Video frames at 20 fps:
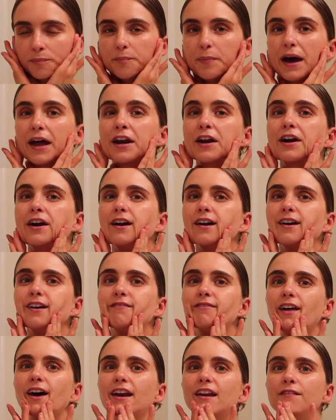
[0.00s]
better,
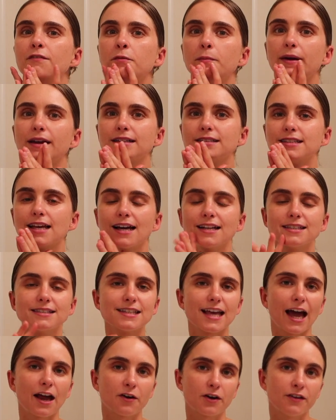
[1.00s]
if that even makes
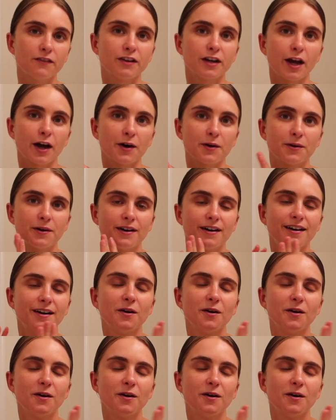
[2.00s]
sense. I don't even know